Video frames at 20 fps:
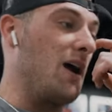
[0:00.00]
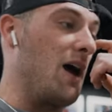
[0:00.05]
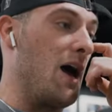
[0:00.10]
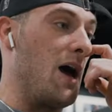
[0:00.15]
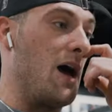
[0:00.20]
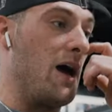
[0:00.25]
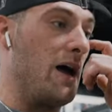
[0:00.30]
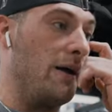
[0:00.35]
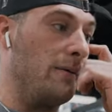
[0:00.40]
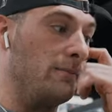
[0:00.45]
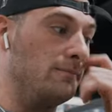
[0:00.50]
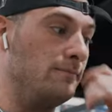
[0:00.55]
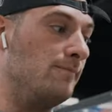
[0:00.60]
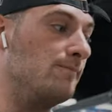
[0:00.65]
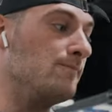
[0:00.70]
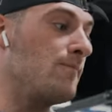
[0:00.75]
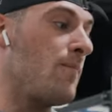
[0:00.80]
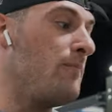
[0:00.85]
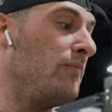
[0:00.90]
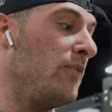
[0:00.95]
Um,
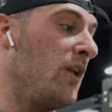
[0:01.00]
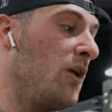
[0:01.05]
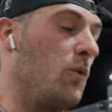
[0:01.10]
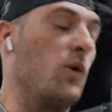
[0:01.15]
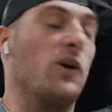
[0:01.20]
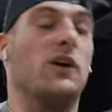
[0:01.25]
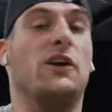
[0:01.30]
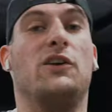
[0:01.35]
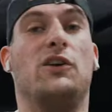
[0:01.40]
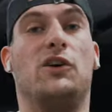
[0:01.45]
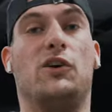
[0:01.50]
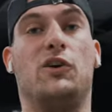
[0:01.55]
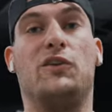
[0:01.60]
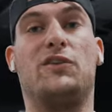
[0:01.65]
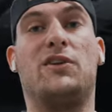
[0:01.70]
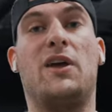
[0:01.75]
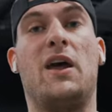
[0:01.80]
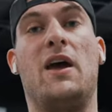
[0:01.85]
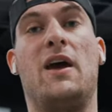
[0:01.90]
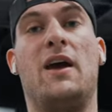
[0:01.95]
we're gonna
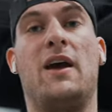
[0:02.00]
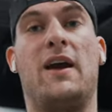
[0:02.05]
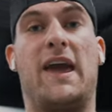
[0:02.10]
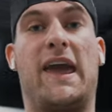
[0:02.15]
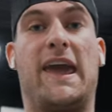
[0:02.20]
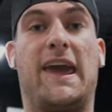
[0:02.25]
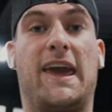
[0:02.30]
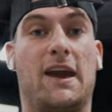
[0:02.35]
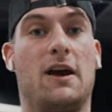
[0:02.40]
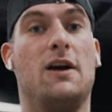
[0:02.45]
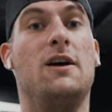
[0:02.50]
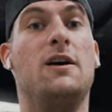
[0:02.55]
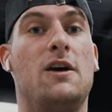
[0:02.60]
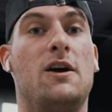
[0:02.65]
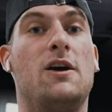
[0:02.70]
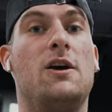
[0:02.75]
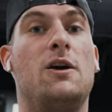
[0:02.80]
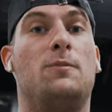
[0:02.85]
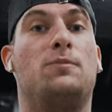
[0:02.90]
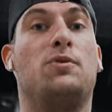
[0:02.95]
use a
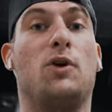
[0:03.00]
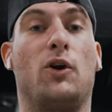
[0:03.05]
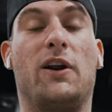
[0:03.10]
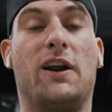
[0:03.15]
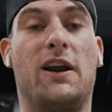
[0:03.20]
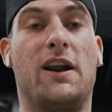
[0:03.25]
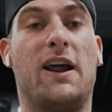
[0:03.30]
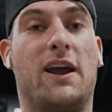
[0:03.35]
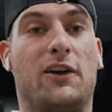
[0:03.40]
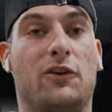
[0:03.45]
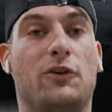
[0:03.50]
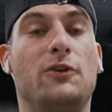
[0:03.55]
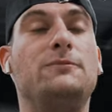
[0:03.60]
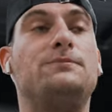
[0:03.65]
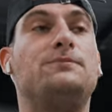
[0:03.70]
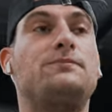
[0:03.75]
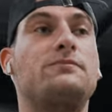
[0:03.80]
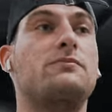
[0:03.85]
pronated handle.